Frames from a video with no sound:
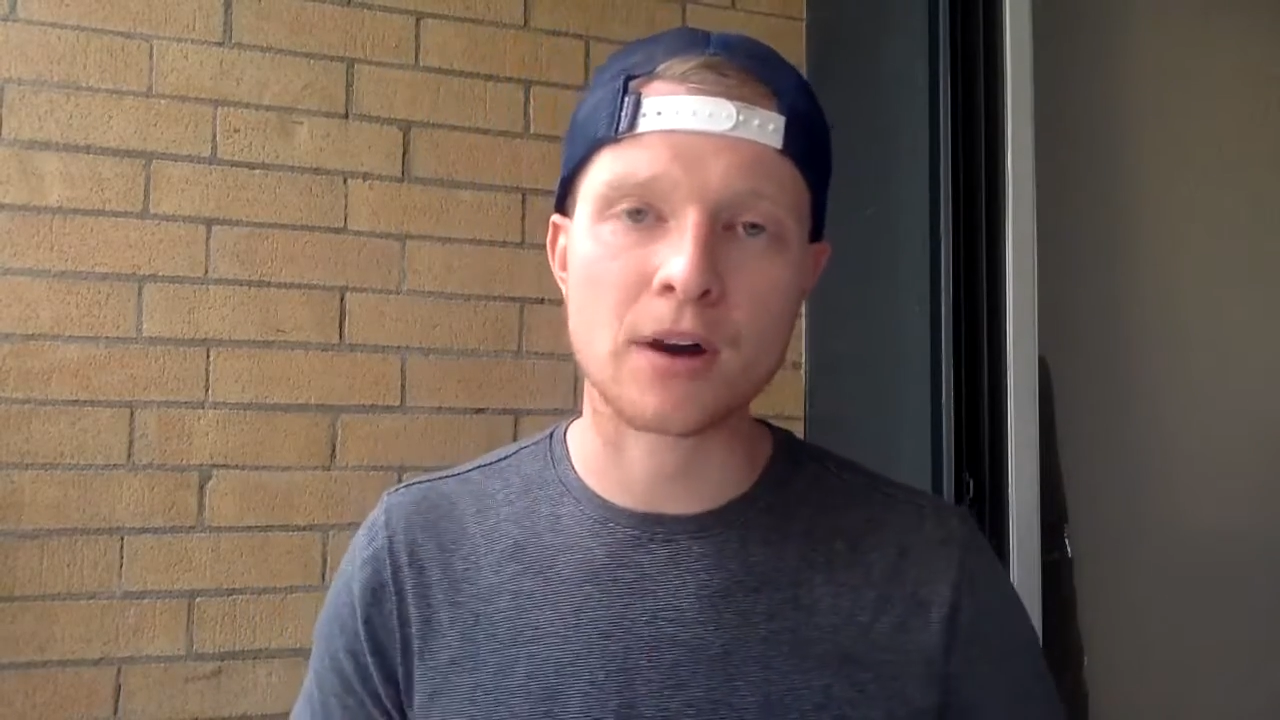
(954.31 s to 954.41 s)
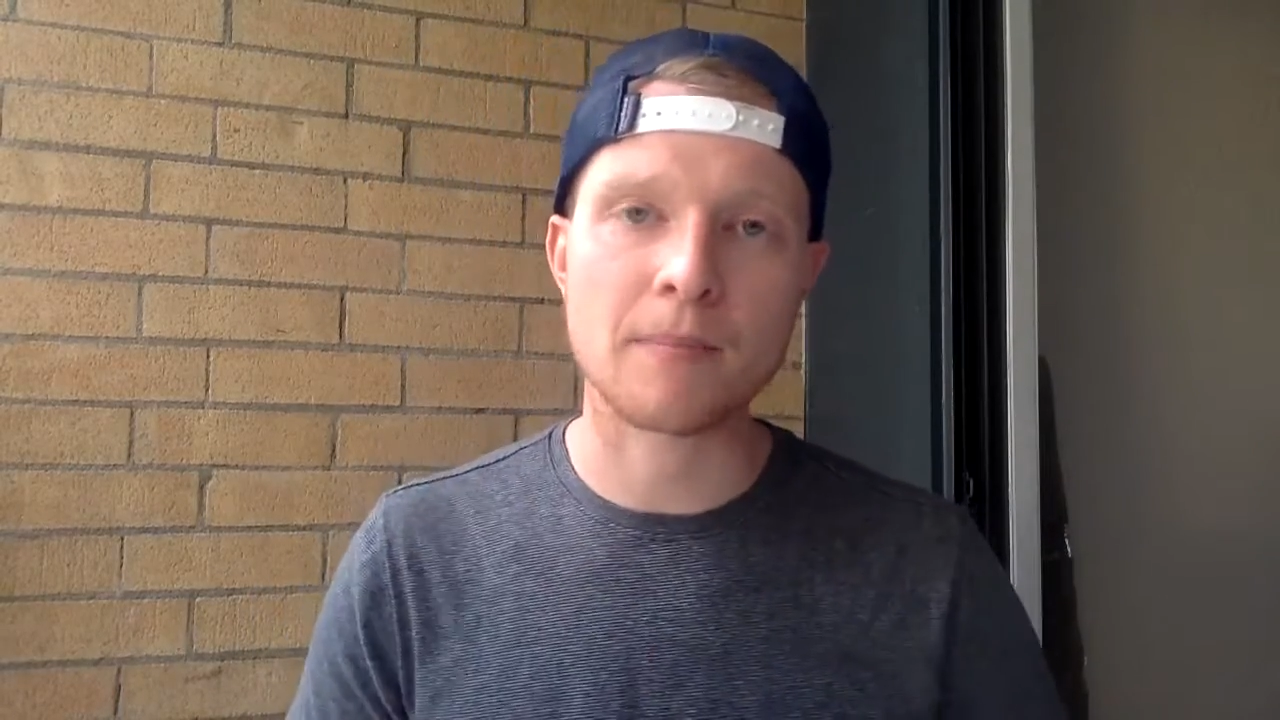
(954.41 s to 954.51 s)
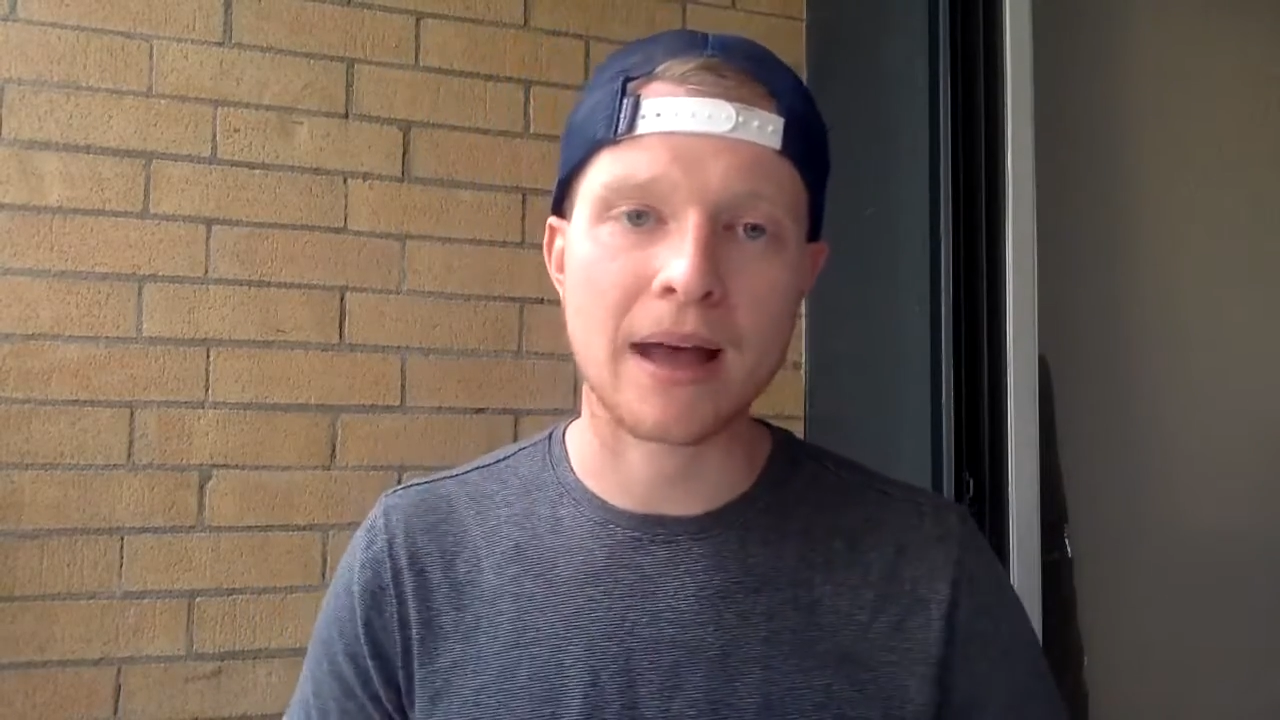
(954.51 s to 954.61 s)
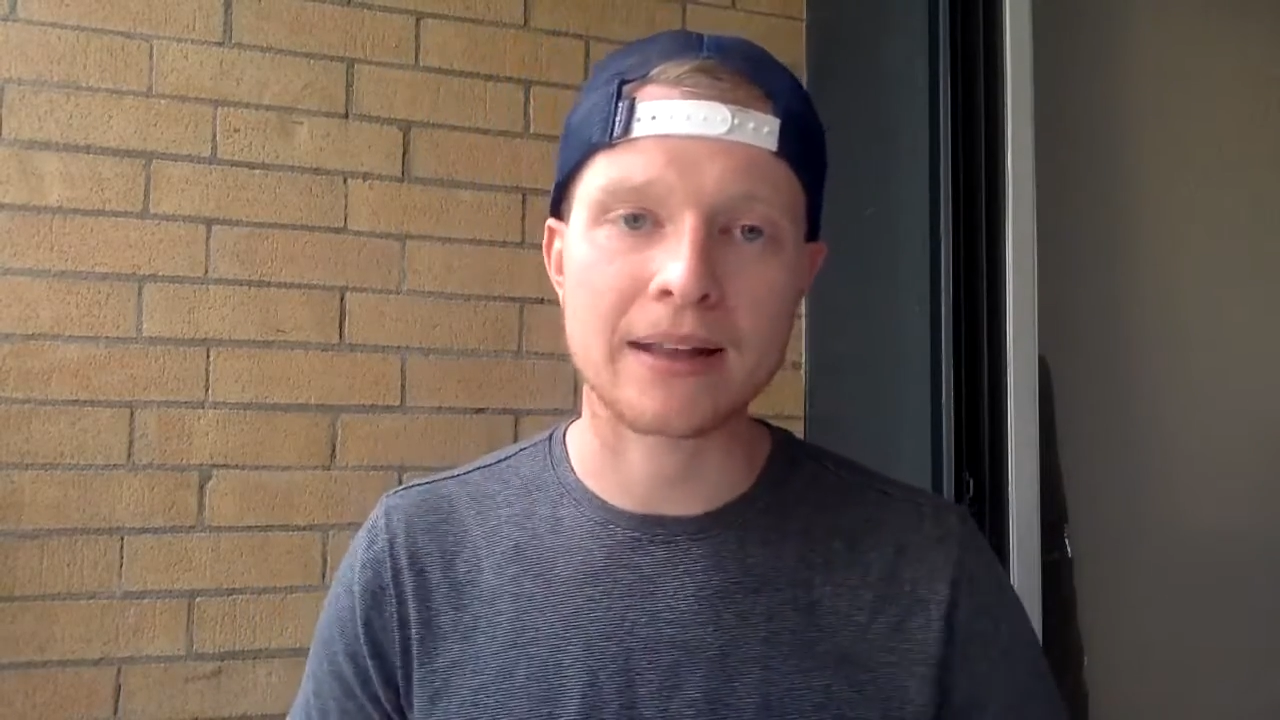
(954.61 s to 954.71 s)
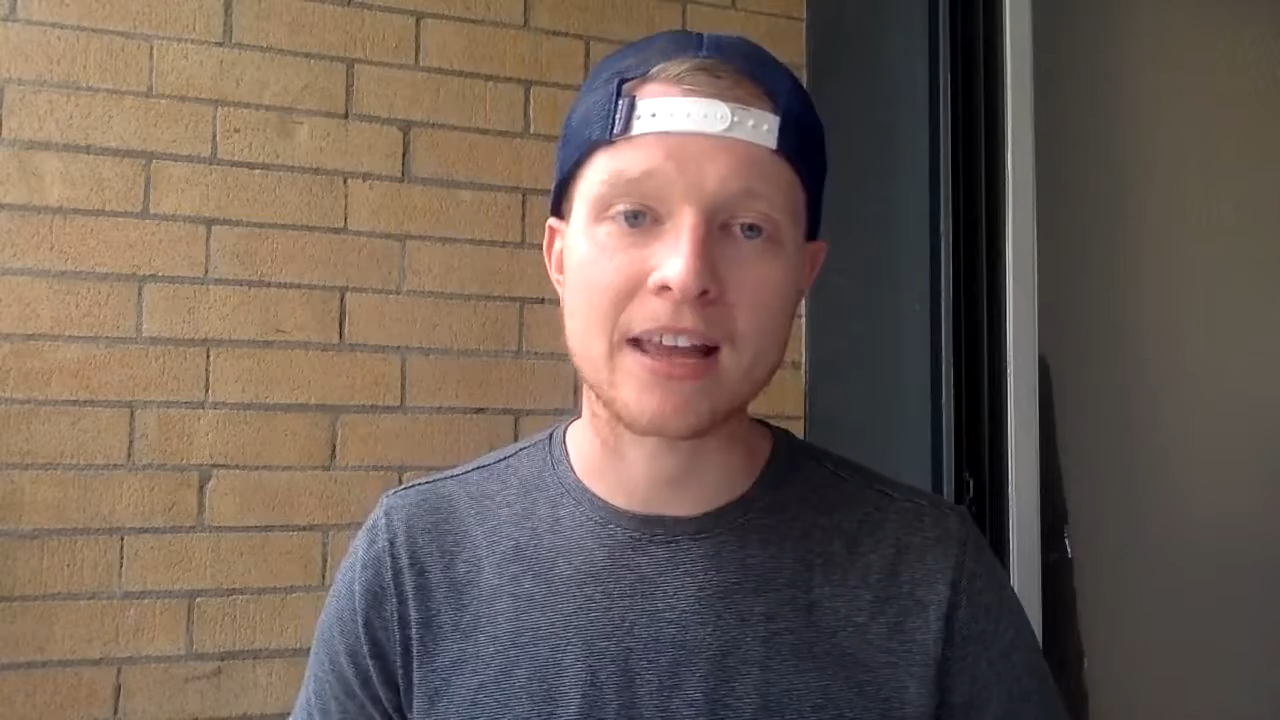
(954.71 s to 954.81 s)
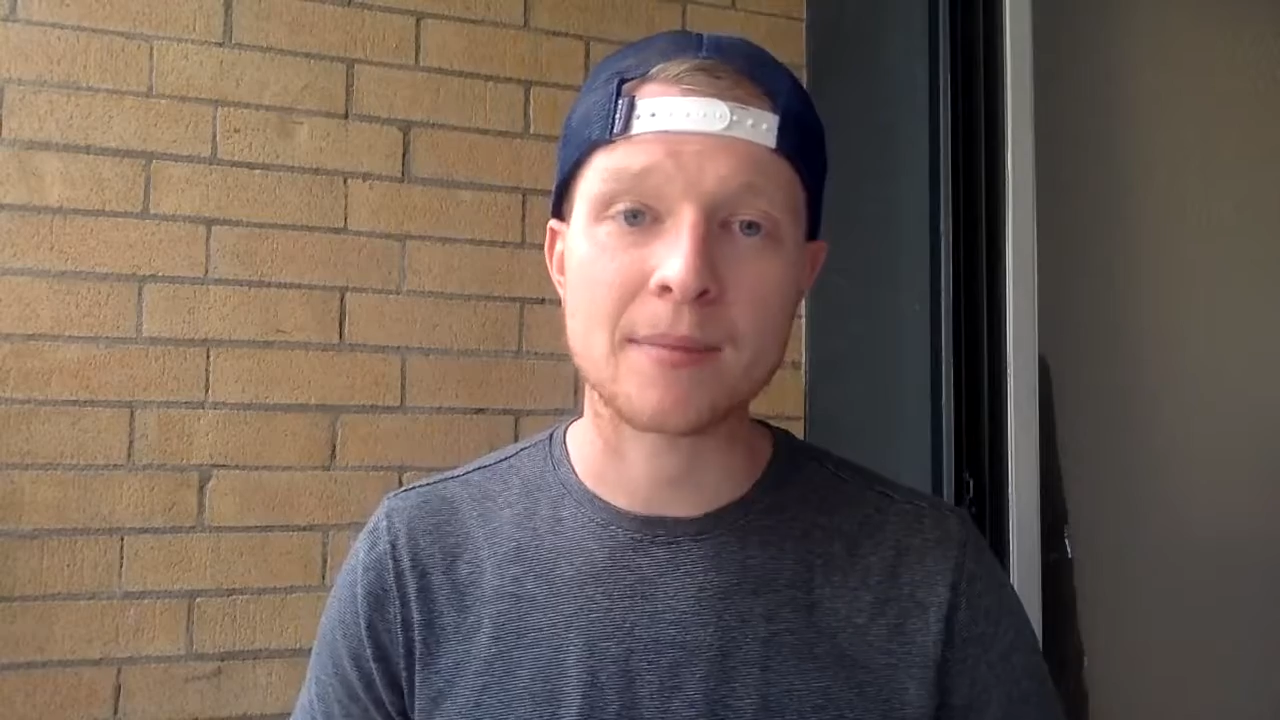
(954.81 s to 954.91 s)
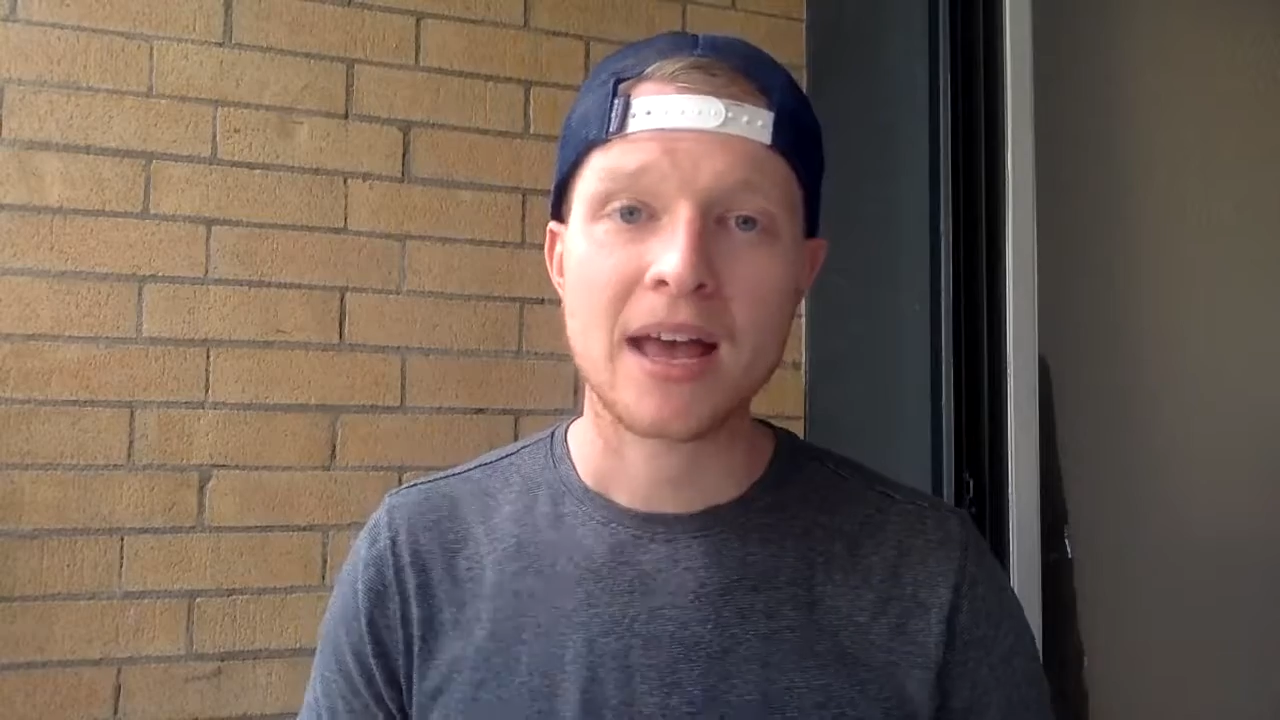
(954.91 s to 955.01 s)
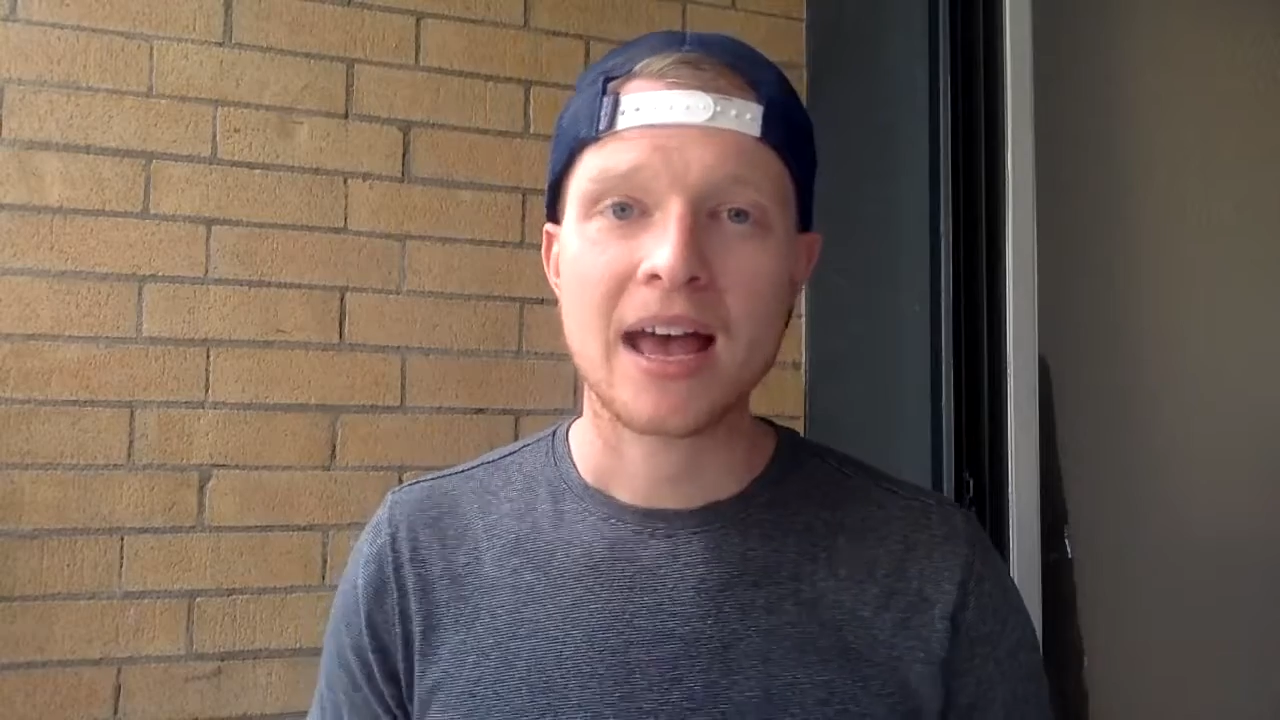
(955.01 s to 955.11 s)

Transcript: about him,